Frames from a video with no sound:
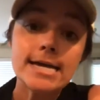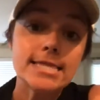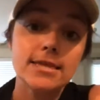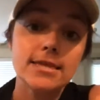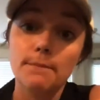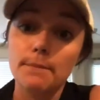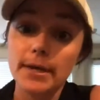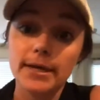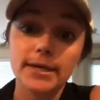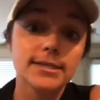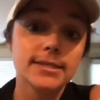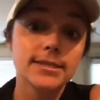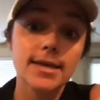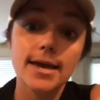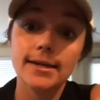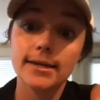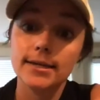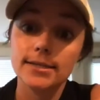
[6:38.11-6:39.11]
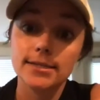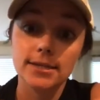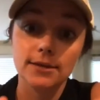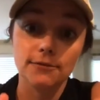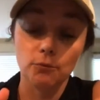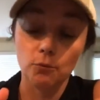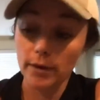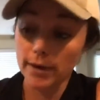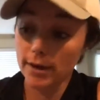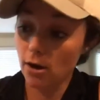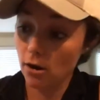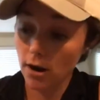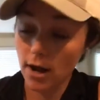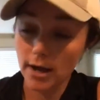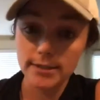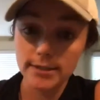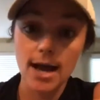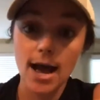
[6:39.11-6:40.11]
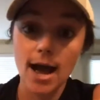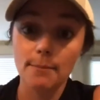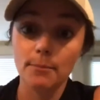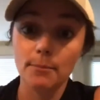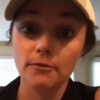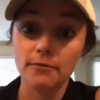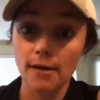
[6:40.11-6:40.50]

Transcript: the biggest thing is if we are on top of